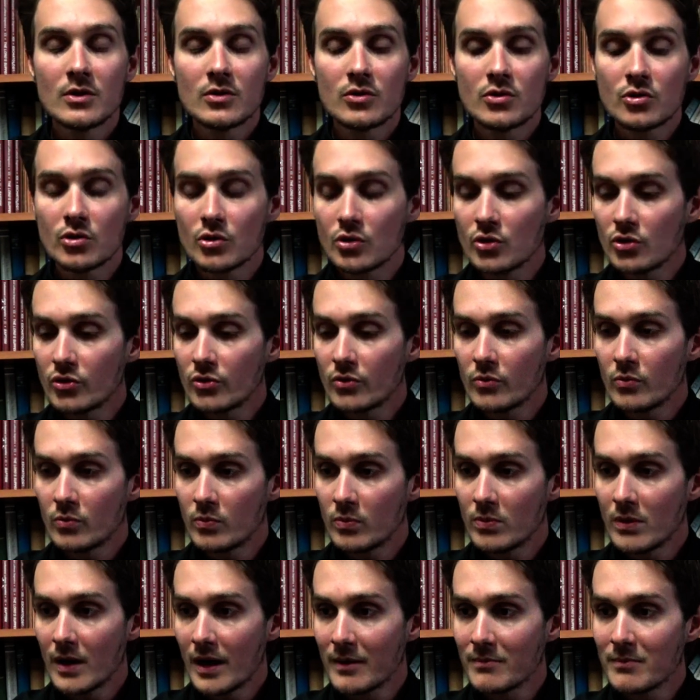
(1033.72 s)
to
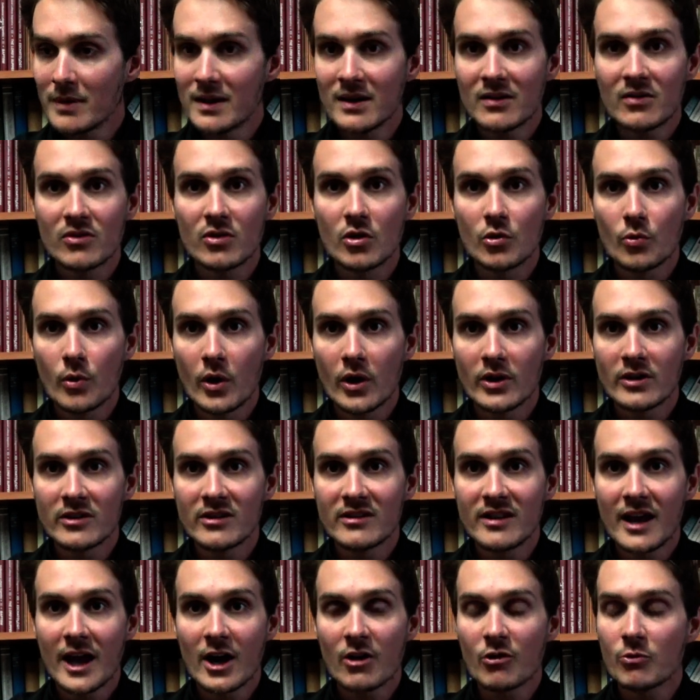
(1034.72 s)
administer word and
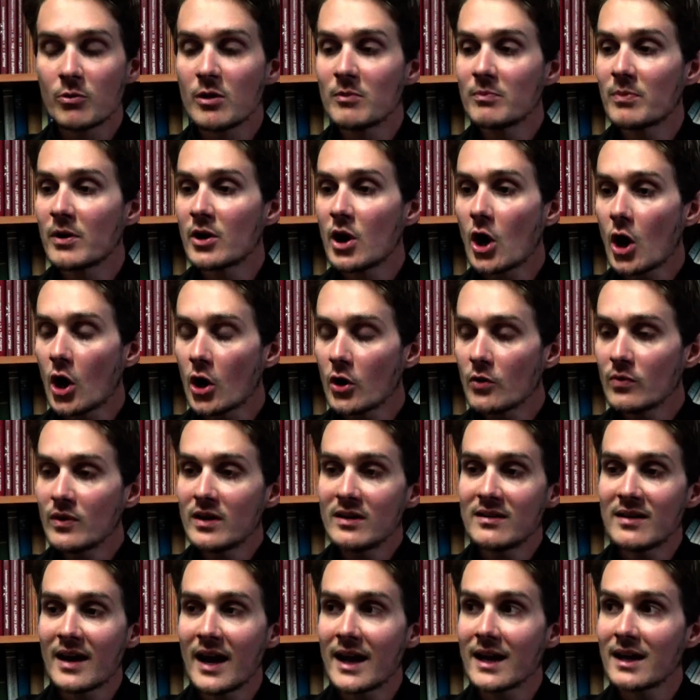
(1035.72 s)
sacrament, but only
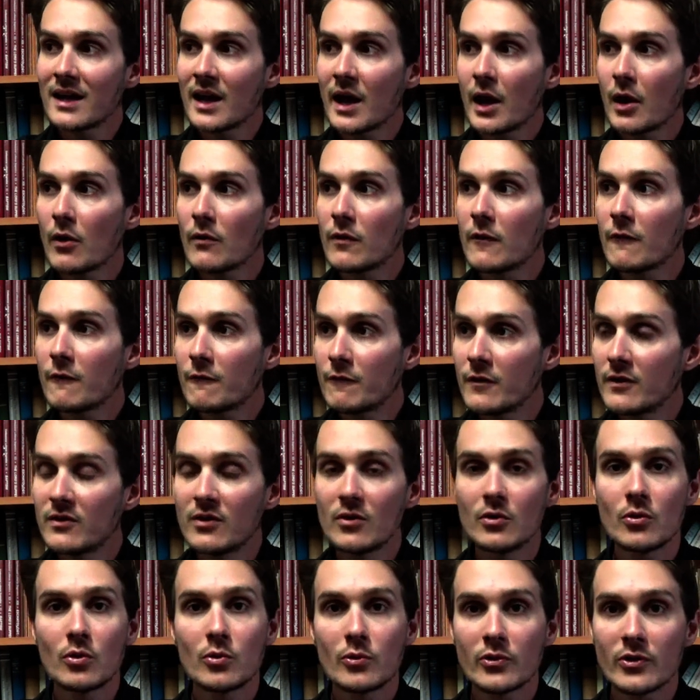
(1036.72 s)
take care of the
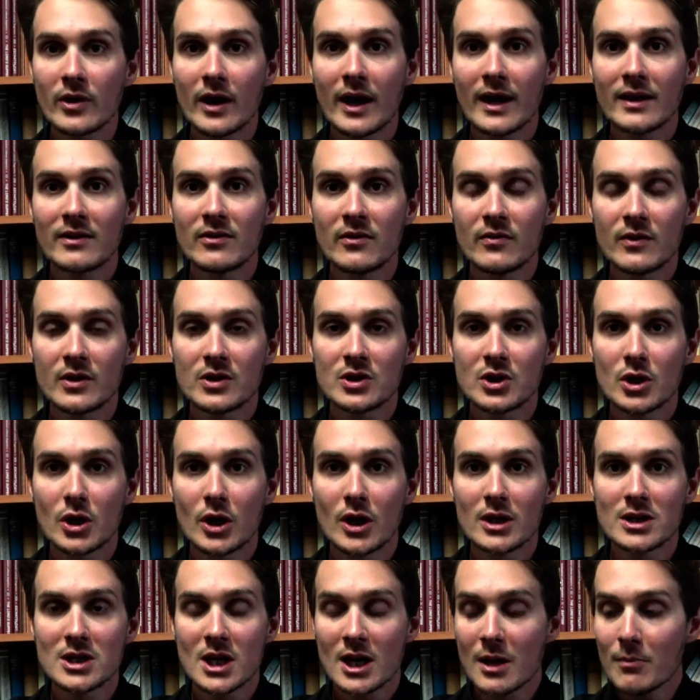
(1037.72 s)
physical sides of the
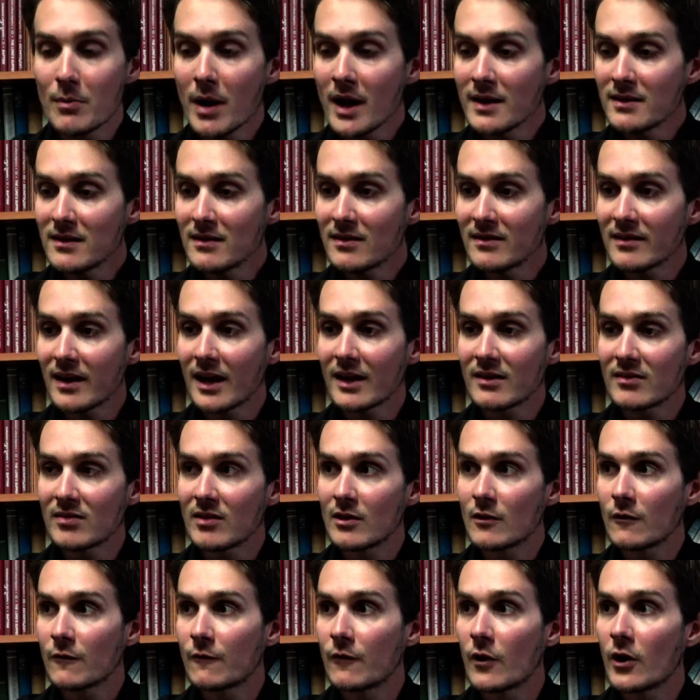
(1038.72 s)
church. And I might discuss
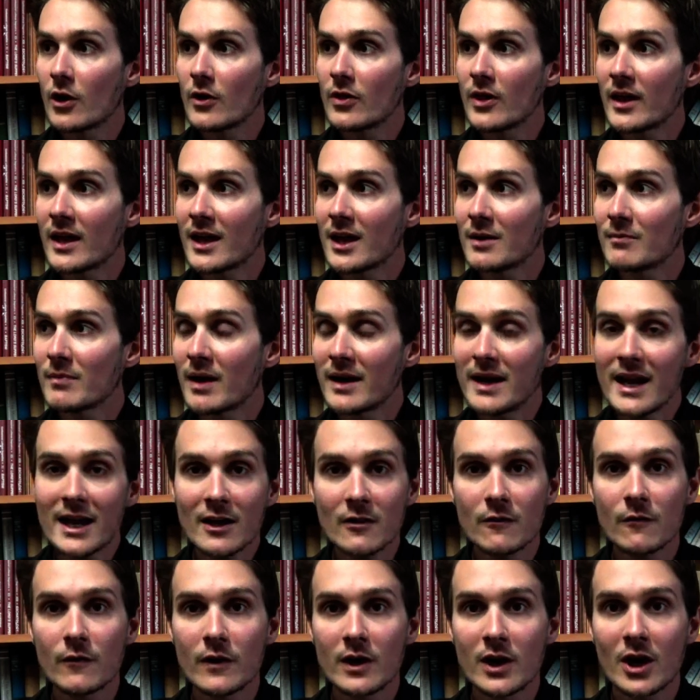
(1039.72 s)
this further in my
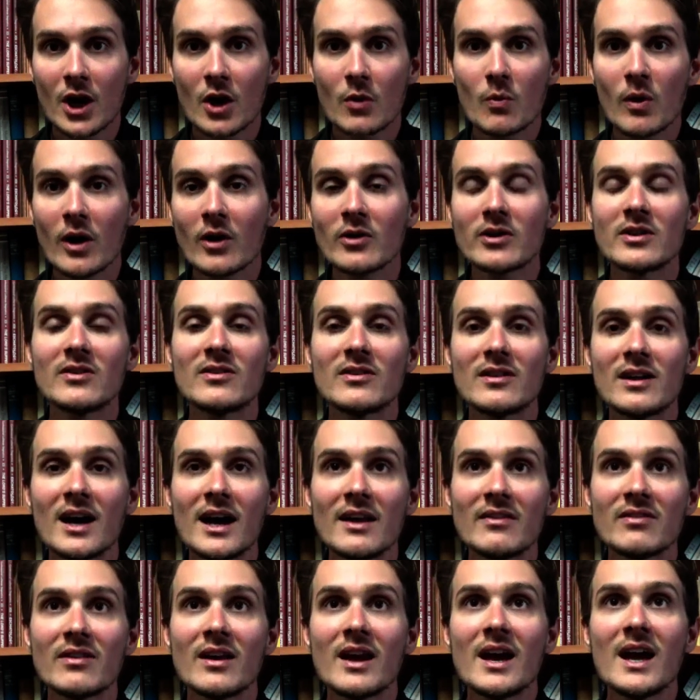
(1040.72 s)
next video, where I'll
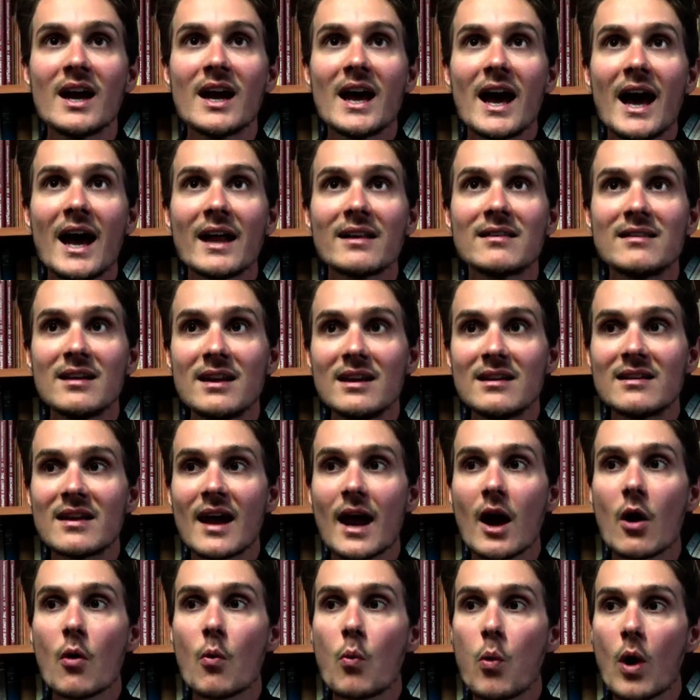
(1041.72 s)
discuss at
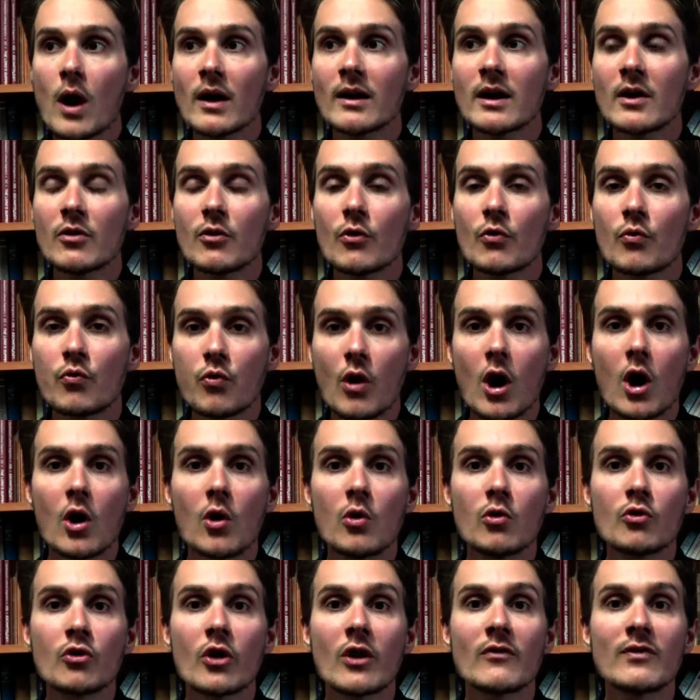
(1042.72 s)
detail what are the
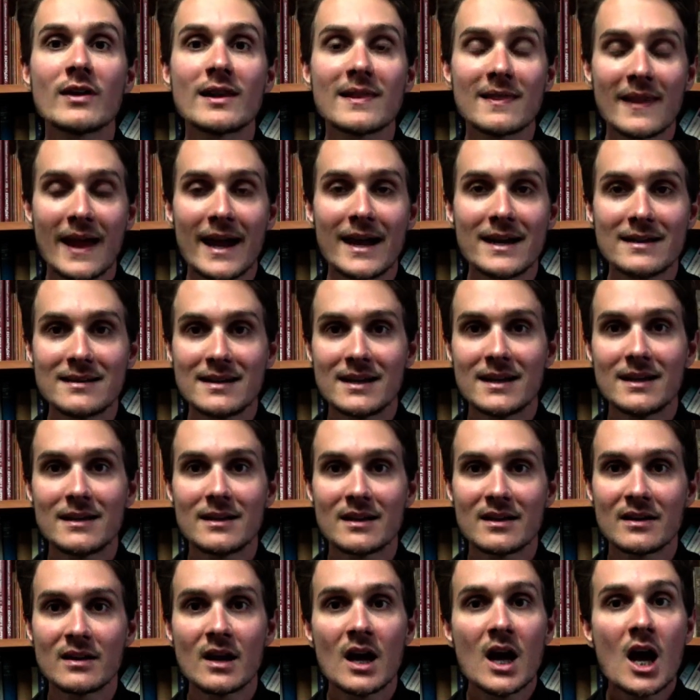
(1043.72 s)
roles of a lay
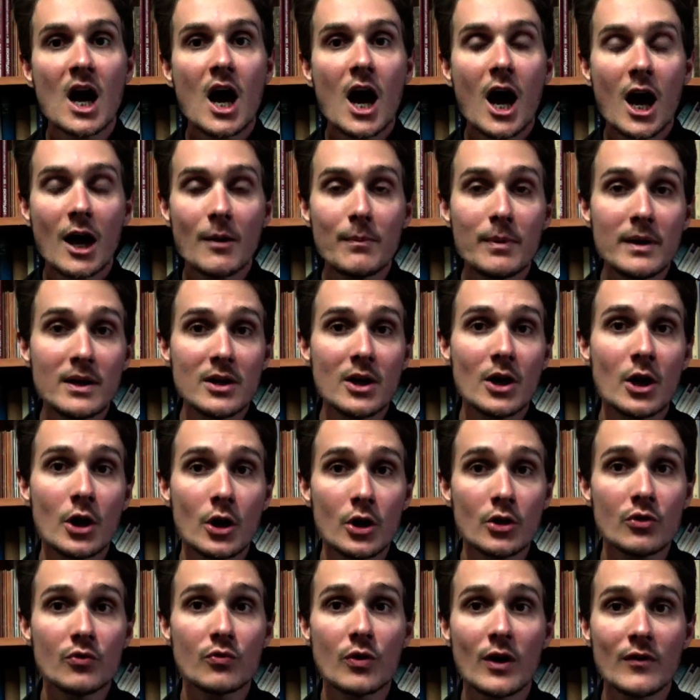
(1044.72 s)
deacon. I've been your
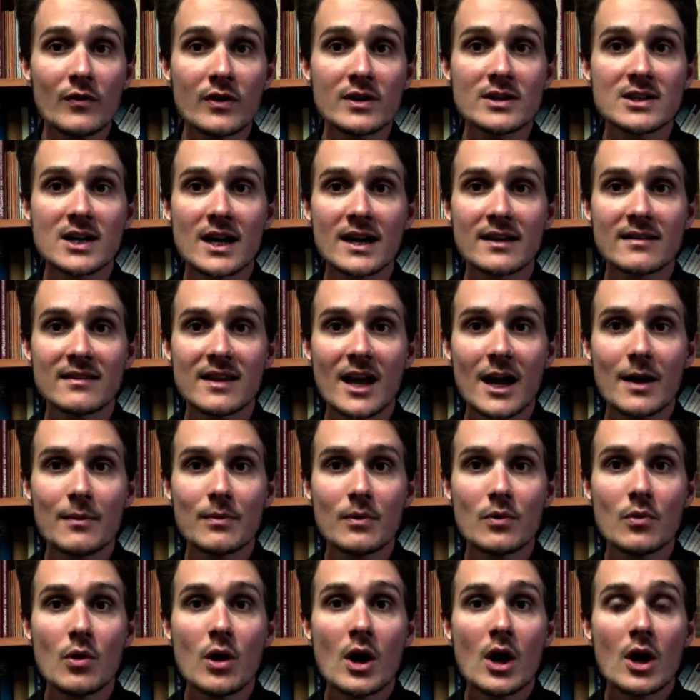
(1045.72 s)
host, Reverend Jake
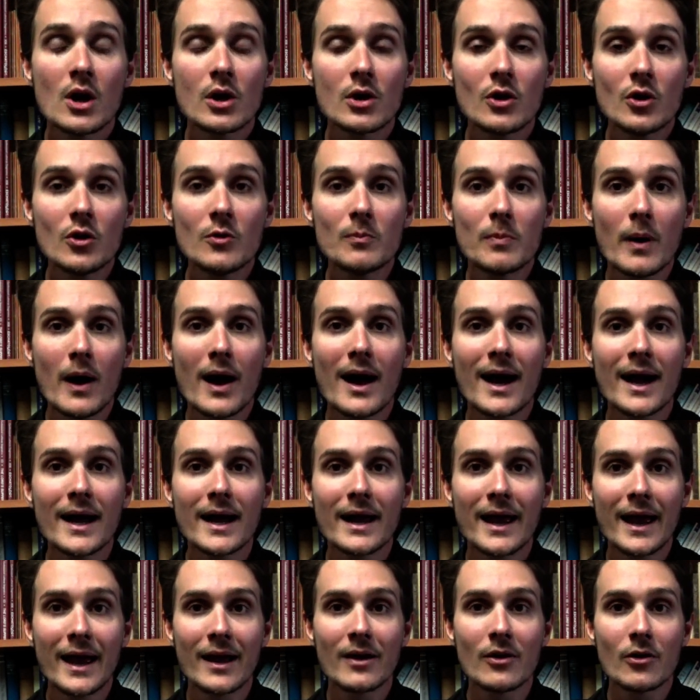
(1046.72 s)
Zabel.
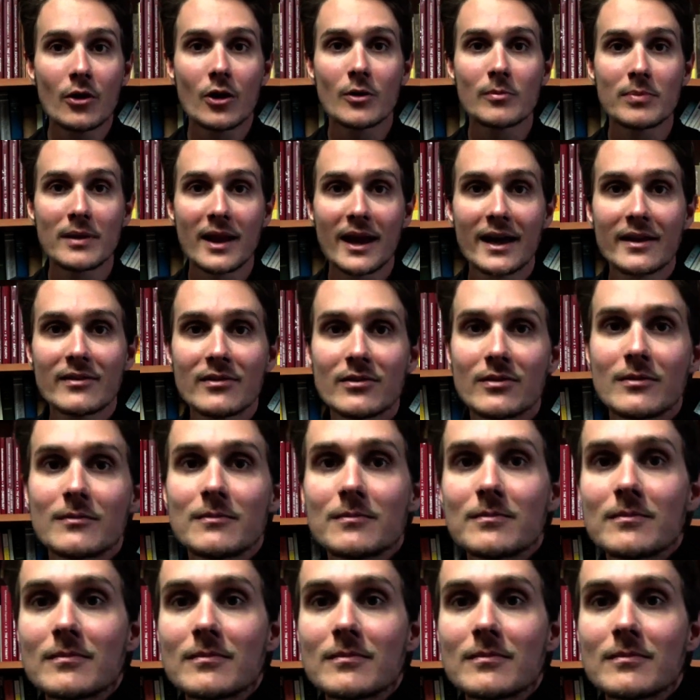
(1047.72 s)
Goodbye and God bless.